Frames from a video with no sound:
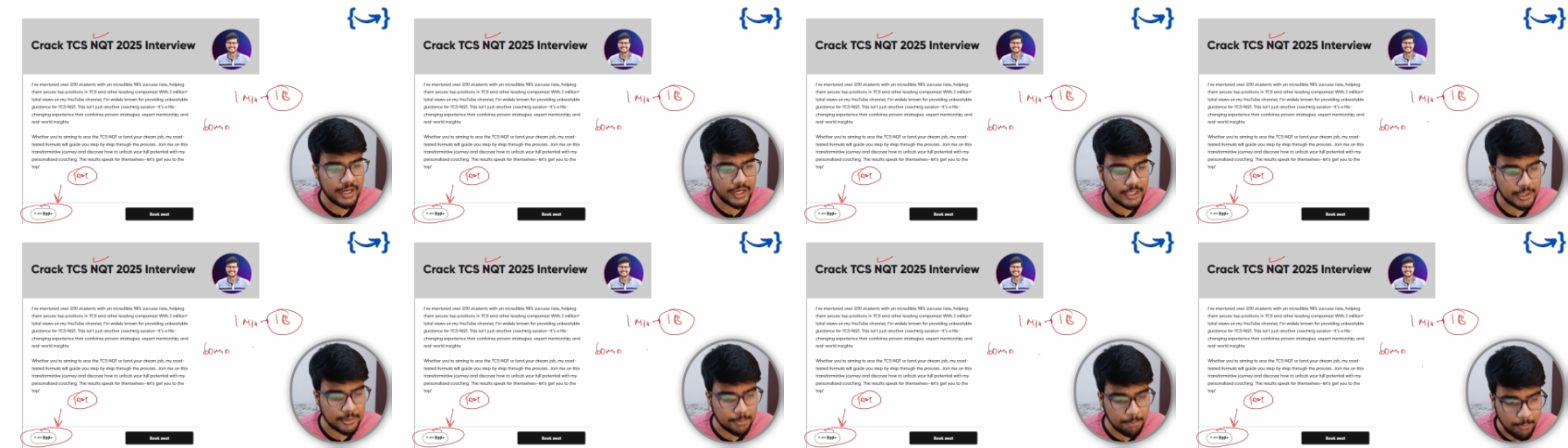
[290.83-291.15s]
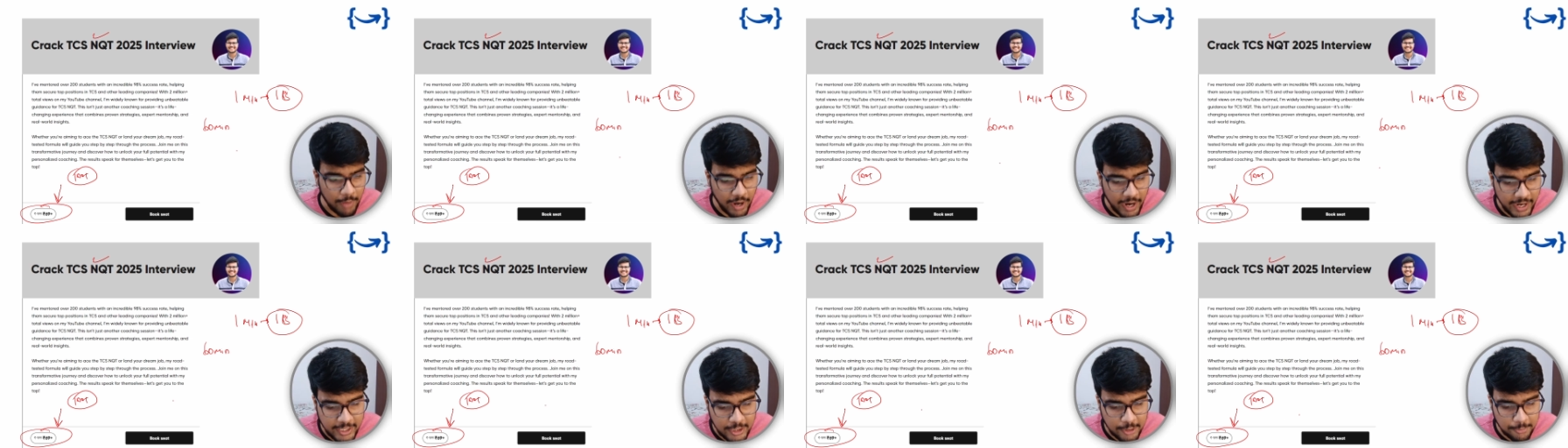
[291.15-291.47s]
It
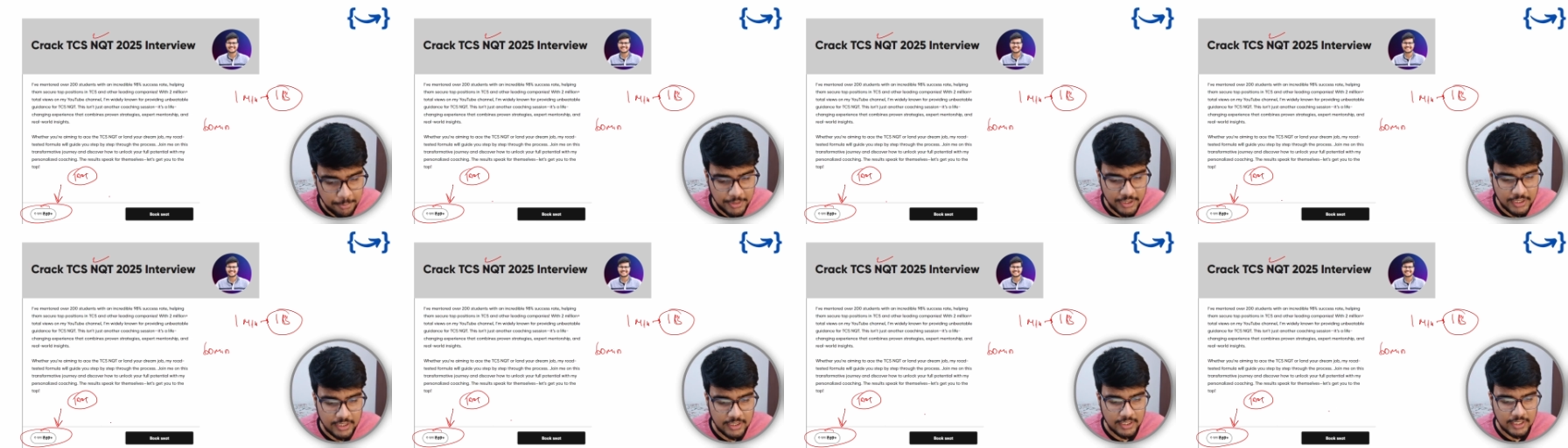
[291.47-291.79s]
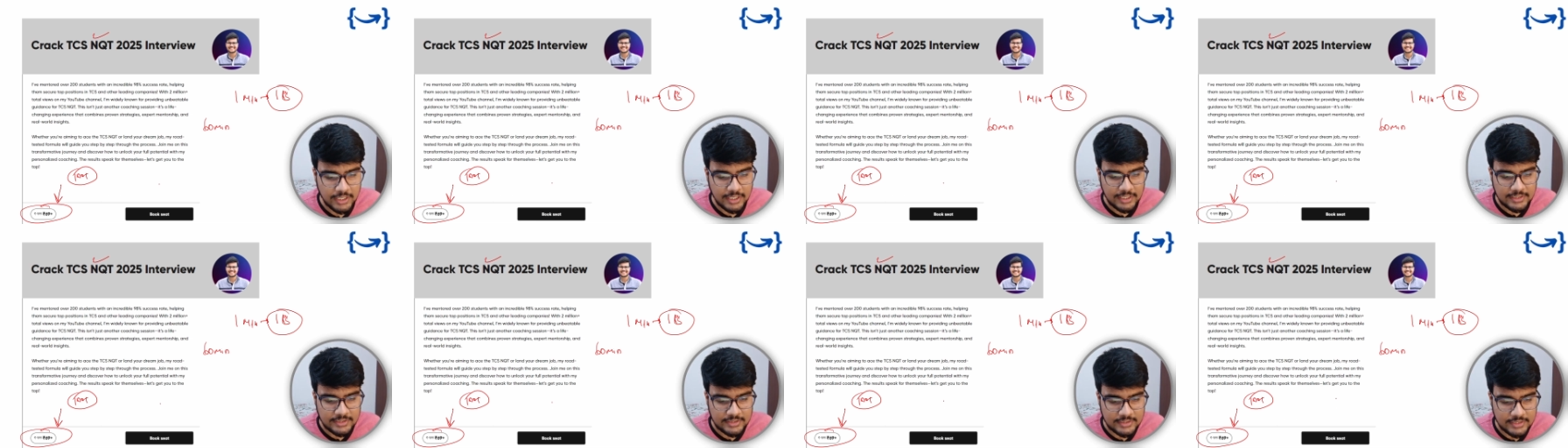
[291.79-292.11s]
might be
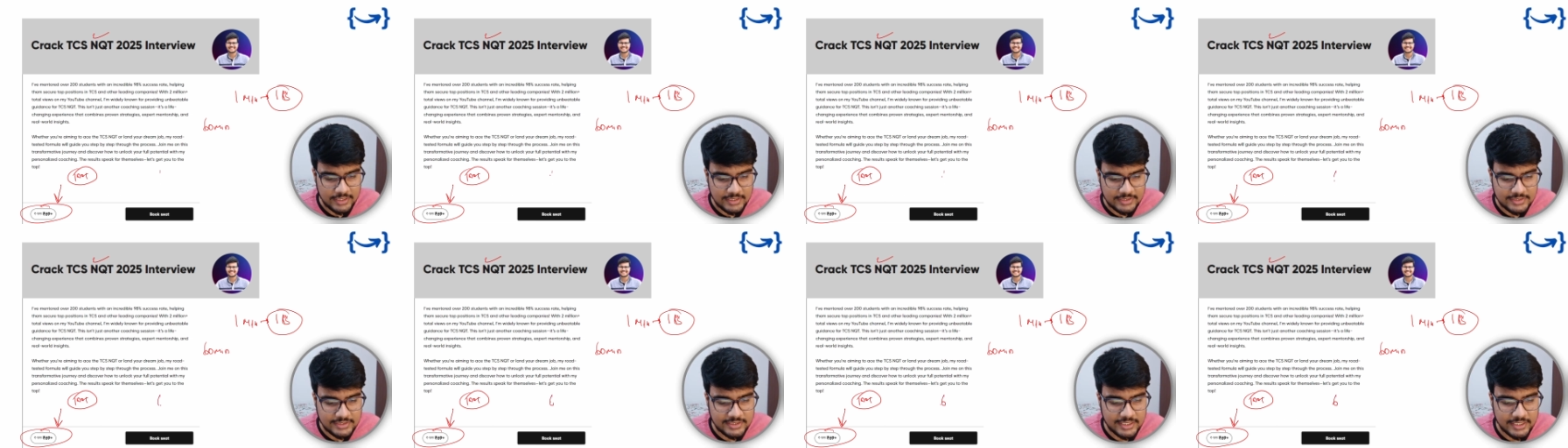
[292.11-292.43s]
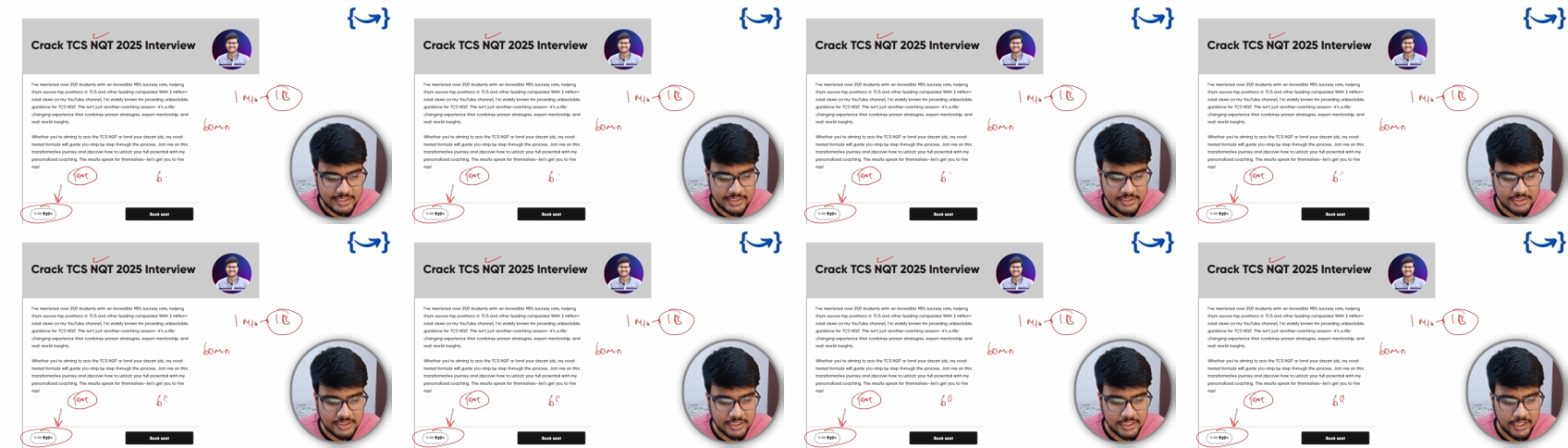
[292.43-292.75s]
this
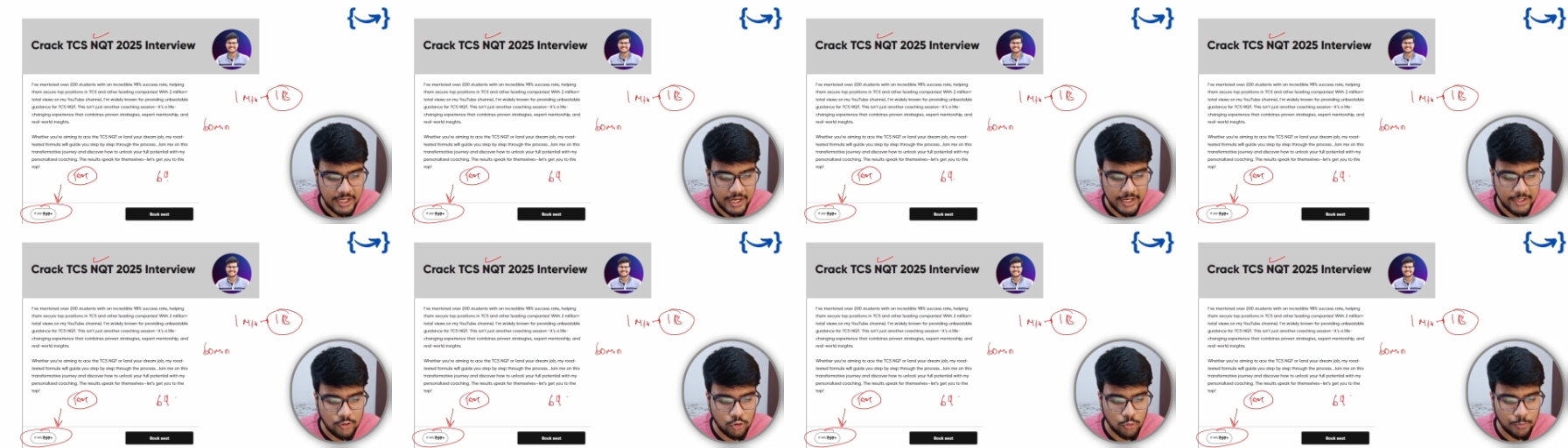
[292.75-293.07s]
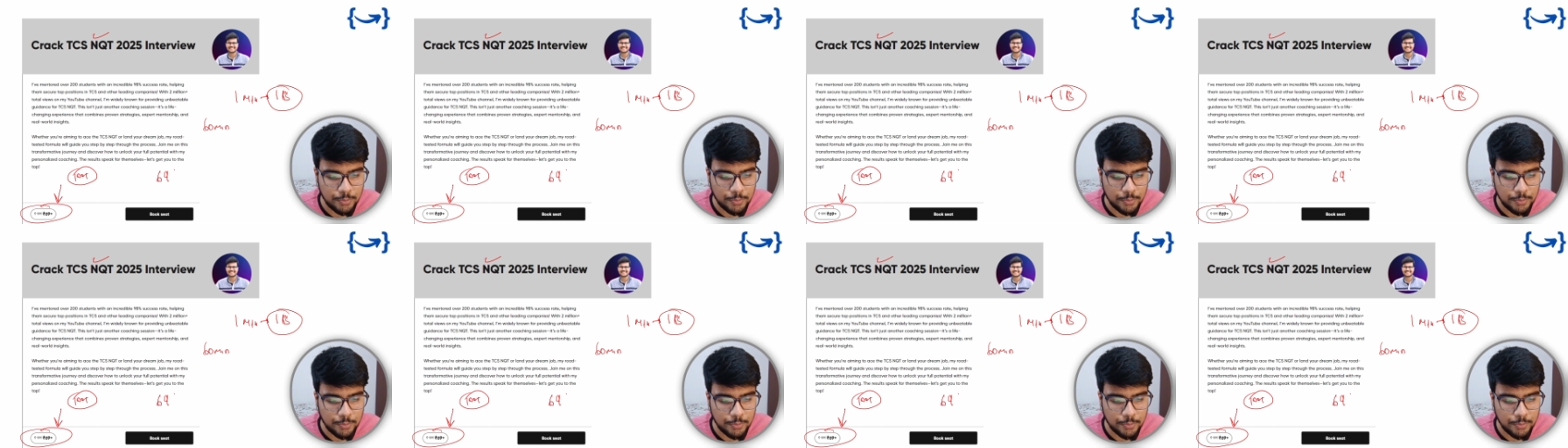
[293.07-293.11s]
69